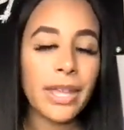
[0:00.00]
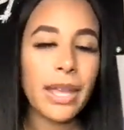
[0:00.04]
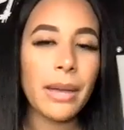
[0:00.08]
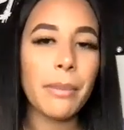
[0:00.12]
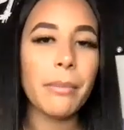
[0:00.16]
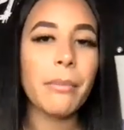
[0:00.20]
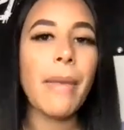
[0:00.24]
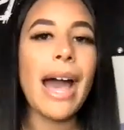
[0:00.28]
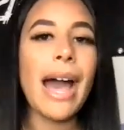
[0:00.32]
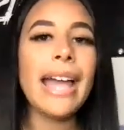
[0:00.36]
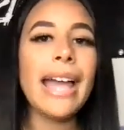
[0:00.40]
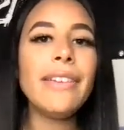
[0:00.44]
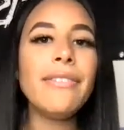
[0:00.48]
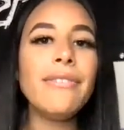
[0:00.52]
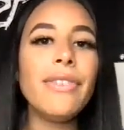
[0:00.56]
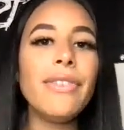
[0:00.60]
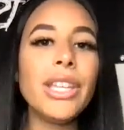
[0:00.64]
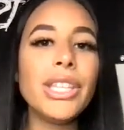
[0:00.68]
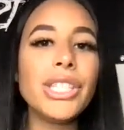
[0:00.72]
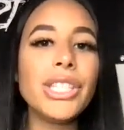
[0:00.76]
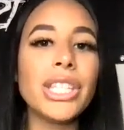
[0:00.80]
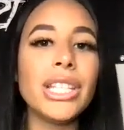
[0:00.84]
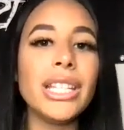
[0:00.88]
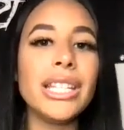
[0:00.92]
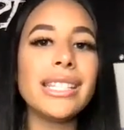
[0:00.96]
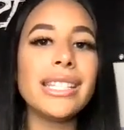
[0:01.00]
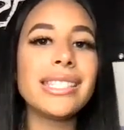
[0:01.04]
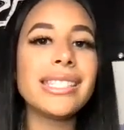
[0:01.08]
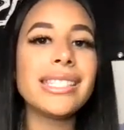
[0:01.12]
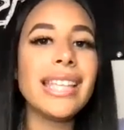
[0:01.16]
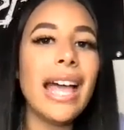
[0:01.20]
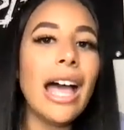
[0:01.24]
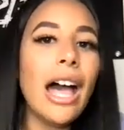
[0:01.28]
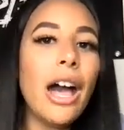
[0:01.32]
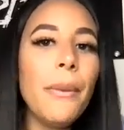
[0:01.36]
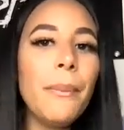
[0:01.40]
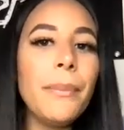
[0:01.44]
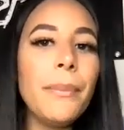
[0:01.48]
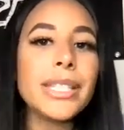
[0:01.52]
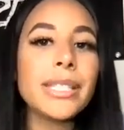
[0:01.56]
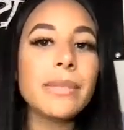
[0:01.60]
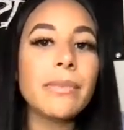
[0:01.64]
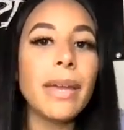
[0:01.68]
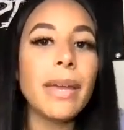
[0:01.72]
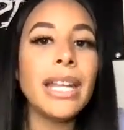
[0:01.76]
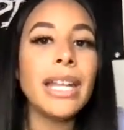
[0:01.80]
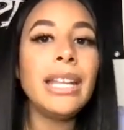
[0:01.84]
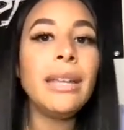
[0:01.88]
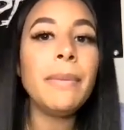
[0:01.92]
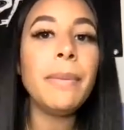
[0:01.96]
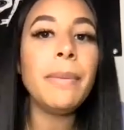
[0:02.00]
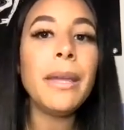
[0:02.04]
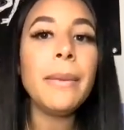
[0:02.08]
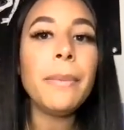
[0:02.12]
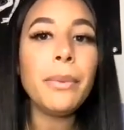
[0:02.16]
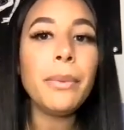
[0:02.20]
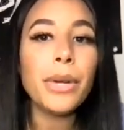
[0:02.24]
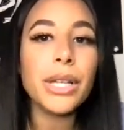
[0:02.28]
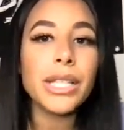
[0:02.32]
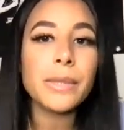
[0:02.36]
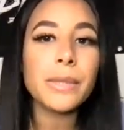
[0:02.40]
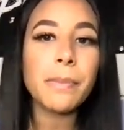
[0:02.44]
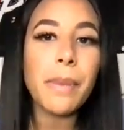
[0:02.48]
my vision is to help as many people as